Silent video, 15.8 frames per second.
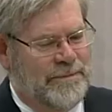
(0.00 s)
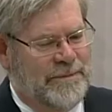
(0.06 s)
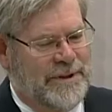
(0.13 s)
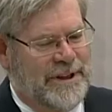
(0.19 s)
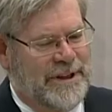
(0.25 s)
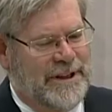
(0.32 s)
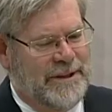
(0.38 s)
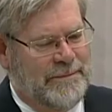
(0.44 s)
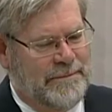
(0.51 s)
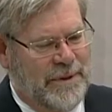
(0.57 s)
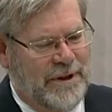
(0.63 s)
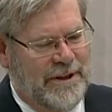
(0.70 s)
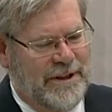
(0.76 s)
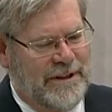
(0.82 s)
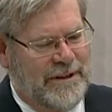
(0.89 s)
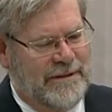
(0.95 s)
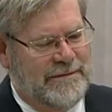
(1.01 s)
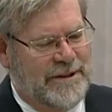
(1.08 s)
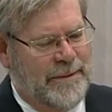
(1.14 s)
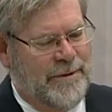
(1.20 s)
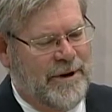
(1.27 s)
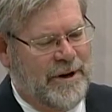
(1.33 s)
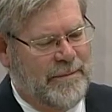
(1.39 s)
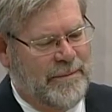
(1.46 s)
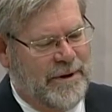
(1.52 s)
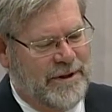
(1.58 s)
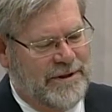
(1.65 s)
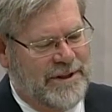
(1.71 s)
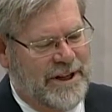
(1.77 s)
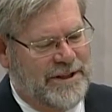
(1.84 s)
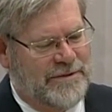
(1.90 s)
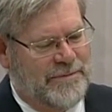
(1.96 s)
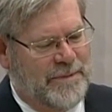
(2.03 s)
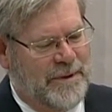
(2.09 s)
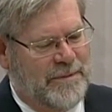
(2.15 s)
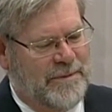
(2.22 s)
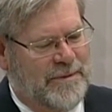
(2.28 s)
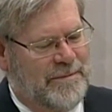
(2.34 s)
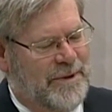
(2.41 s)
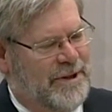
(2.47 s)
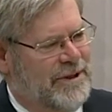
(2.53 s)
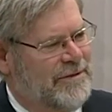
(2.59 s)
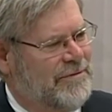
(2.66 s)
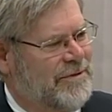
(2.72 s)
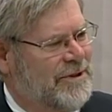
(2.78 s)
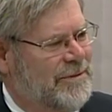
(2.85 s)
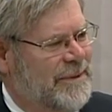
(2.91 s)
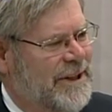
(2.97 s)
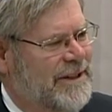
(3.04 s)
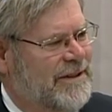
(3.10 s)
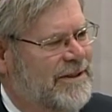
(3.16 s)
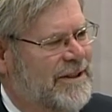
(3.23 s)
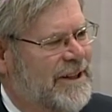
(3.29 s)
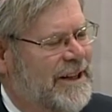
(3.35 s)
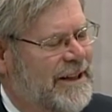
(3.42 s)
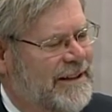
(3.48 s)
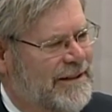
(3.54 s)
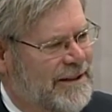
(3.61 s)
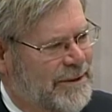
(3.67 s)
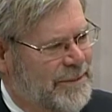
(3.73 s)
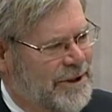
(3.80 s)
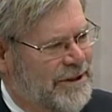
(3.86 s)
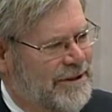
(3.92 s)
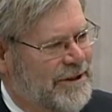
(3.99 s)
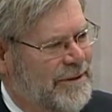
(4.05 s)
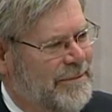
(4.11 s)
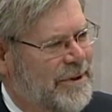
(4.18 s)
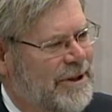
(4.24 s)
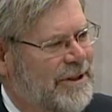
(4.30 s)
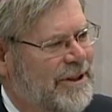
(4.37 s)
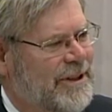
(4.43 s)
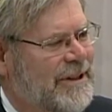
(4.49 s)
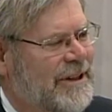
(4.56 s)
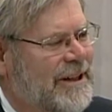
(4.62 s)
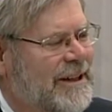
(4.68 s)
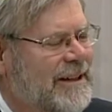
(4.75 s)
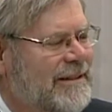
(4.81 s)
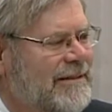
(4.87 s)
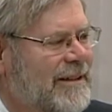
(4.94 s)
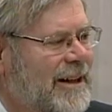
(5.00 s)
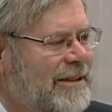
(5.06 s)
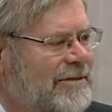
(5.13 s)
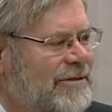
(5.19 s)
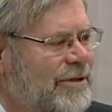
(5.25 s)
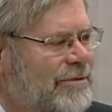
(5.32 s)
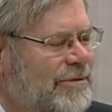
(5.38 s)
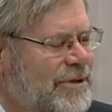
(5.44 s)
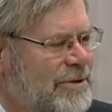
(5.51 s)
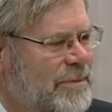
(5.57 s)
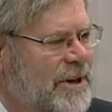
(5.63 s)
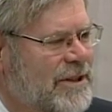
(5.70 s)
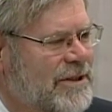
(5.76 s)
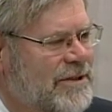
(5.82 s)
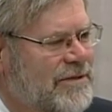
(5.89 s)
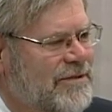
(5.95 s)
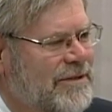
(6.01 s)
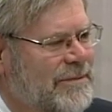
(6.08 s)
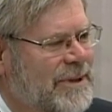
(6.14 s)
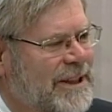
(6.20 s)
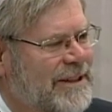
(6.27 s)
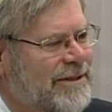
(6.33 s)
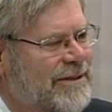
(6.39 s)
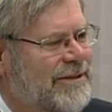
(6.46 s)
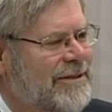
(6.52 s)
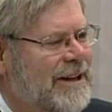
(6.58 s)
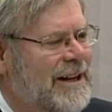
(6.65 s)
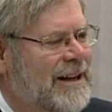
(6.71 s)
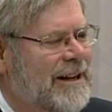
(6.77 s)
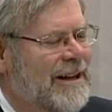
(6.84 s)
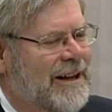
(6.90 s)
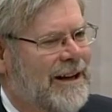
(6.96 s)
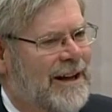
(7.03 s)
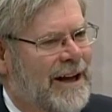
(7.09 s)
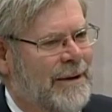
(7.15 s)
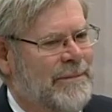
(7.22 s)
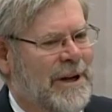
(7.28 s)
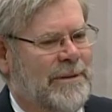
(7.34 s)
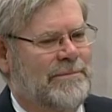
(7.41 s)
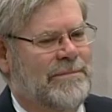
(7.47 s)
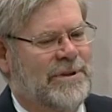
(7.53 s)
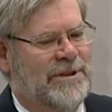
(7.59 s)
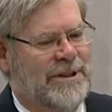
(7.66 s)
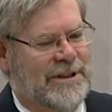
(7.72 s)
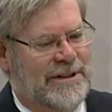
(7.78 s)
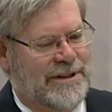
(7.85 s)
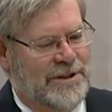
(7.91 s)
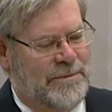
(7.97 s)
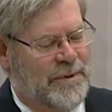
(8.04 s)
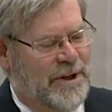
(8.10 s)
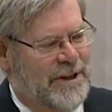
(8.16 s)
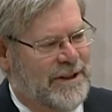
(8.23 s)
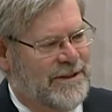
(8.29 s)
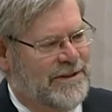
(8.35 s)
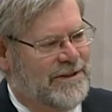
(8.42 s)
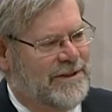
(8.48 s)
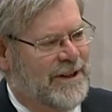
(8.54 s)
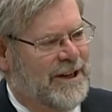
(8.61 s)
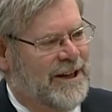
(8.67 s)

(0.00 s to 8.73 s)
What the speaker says: the Democratic Party has asked the Republican Party for debates, and the Libertarian Party, and got no response from either. I'm not particularly surprised.